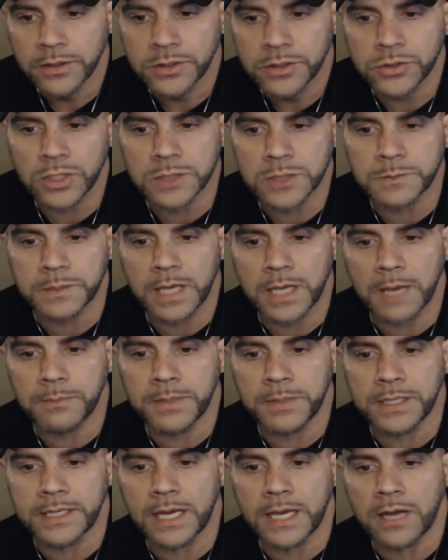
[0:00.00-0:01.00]
Trust me, I
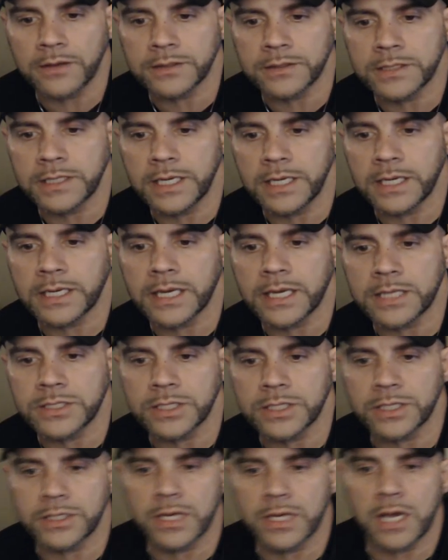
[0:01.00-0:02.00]
beat down today
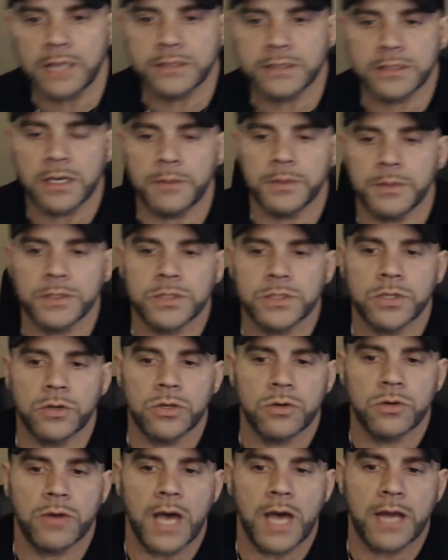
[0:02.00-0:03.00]
catching a Dodds coming. So
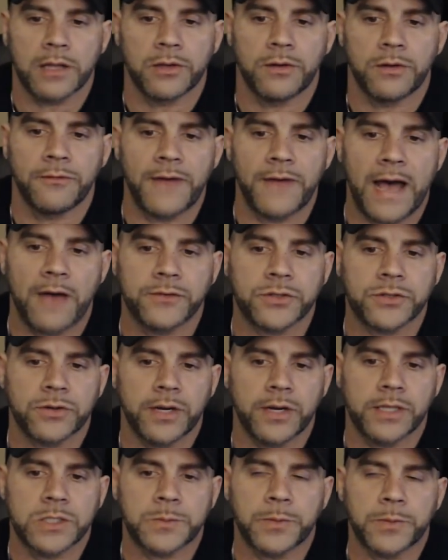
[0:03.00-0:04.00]
you got a little valve
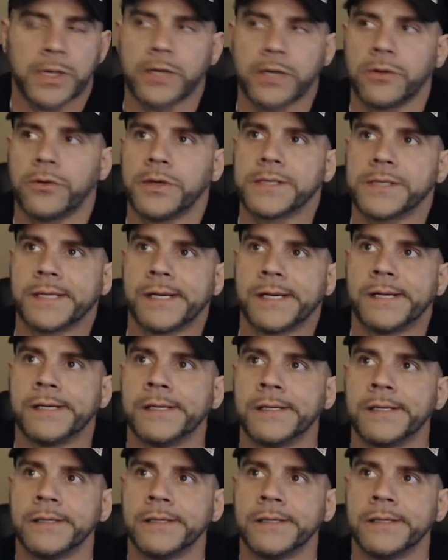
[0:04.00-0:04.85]
train spring noise, huh?